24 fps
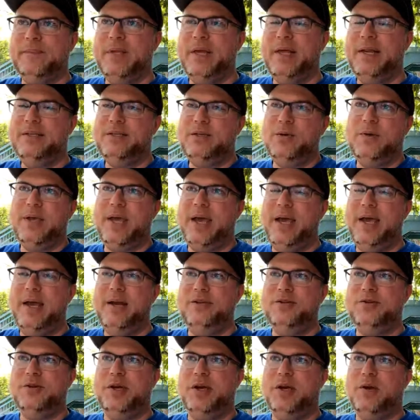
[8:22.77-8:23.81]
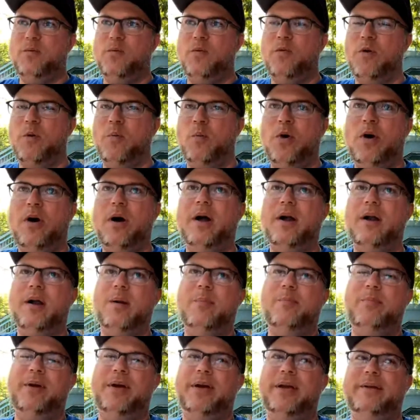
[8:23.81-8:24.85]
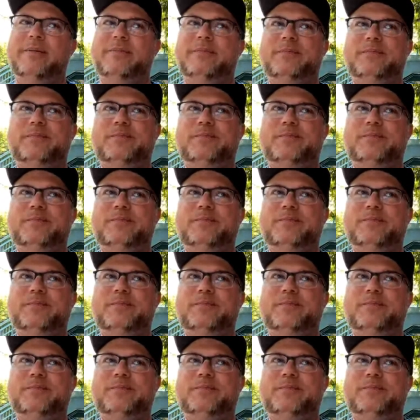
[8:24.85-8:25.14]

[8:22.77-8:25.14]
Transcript: And it's okay to drink warm water, but